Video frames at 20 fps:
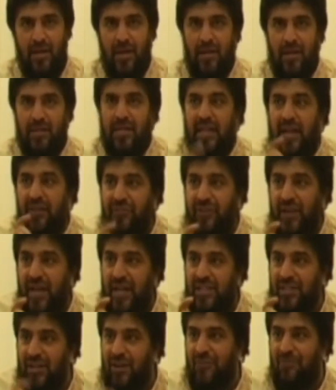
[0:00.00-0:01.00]
The
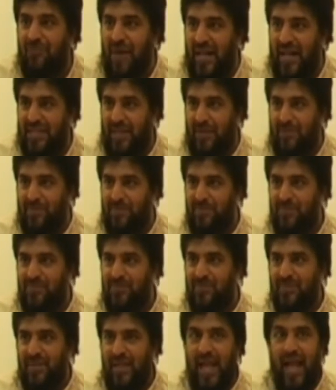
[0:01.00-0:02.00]
definition of Matam,
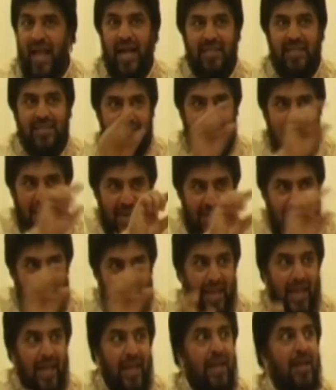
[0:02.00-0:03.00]

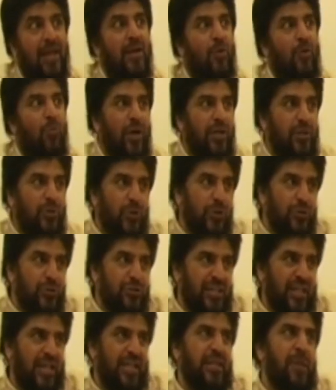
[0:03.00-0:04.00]
exactly what you
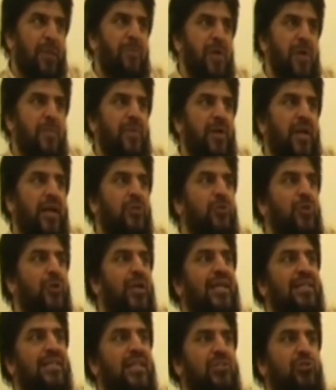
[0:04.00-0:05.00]
see the people are doing
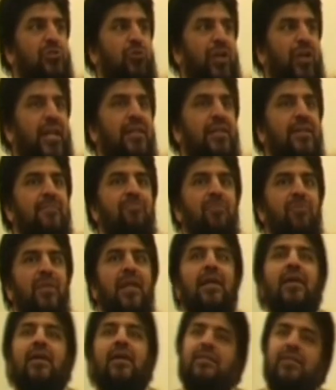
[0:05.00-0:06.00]
in the street.
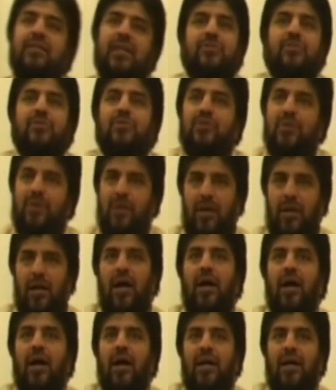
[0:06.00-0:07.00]
This
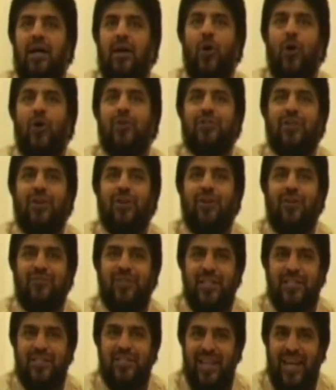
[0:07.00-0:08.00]
author of
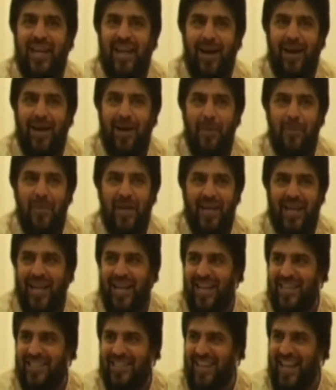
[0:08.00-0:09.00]
this Arabic
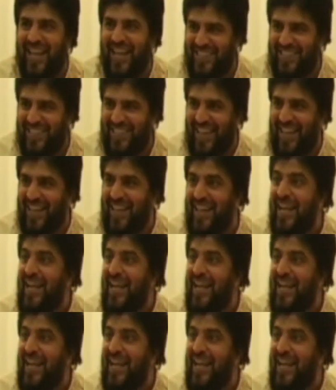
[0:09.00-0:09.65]
English lexicon,